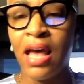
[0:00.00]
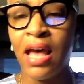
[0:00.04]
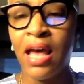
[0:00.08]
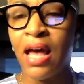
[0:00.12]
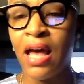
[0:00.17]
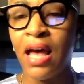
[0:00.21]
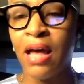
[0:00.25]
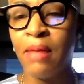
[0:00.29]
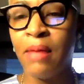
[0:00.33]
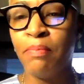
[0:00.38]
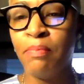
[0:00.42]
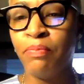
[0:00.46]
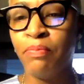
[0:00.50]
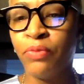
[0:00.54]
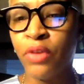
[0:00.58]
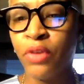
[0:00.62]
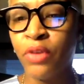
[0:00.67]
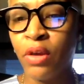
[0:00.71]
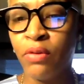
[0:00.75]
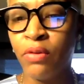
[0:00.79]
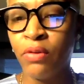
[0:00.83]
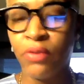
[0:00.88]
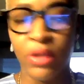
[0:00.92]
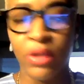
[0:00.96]

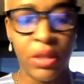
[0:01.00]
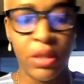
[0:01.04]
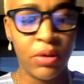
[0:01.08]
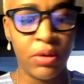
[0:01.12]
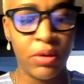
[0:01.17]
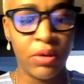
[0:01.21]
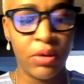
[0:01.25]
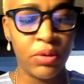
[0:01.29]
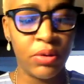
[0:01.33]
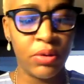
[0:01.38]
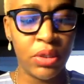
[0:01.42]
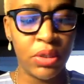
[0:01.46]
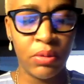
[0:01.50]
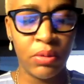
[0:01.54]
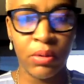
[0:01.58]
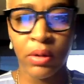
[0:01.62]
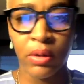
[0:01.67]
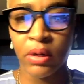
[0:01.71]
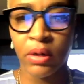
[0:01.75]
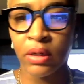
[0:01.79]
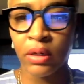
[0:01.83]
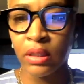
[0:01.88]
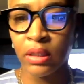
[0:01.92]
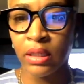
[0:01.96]
For those who
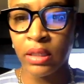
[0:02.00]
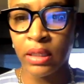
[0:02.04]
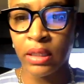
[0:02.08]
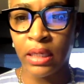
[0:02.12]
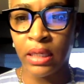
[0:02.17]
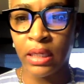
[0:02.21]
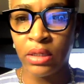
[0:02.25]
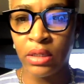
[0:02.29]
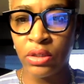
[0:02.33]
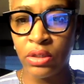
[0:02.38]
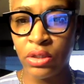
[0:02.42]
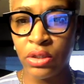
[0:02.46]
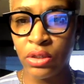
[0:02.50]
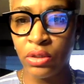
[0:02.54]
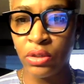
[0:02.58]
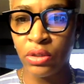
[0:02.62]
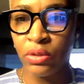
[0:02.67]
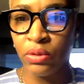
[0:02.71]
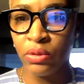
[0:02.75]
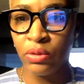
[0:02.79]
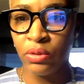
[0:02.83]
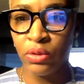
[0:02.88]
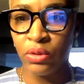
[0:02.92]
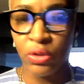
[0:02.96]
are looking
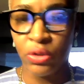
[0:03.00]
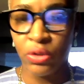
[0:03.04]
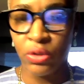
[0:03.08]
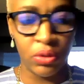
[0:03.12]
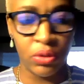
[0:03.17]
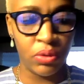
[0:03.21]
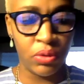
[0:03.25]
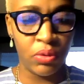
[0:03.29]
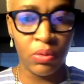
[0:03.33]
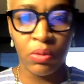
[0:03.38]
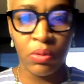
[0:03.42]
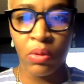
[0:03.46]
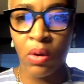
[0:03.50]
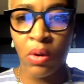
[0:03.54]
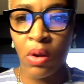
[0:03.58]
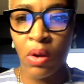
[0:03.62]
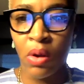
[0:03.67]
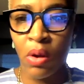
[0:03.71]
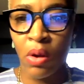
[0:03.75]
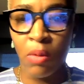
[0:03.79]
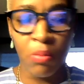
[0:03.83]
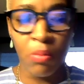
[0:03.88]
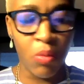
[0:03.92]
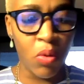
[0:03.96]
to do
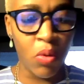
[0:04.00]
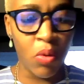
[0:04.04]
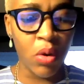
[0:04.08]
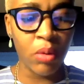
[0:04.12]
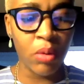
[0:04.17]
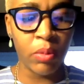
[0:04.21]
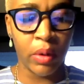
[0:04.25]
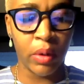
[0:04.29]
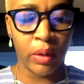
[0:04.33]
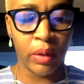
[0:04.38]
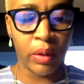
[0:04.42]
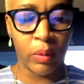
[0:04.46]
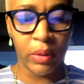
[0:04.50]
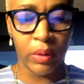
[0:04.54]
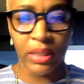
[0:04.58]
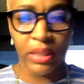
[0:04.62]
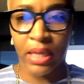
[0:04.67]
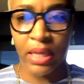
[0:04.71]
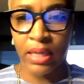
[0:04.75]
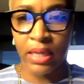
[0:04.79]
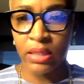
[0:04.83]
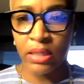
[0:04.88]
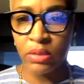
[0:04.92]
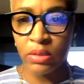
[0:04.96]
more work with
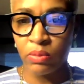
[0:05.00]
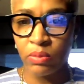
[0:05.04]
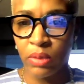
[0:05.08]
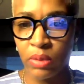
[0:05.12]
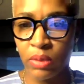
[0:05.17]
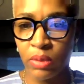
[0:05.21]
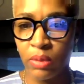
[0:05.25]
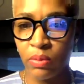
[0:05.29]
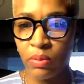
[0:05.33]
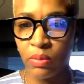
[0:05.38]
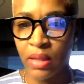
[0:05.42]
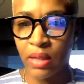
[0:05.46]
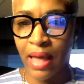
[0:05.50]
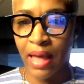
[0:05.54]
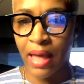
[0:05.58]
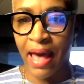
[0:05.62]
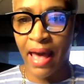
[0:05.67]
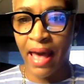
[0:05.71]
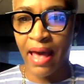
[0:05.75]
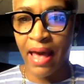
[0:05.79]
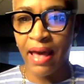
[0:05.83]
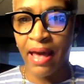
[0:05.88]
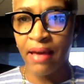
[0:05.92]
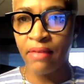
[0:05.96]
us, we will
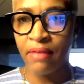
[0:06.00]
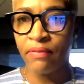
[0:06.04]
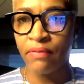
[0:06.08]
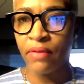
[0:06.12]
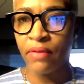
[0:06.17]
have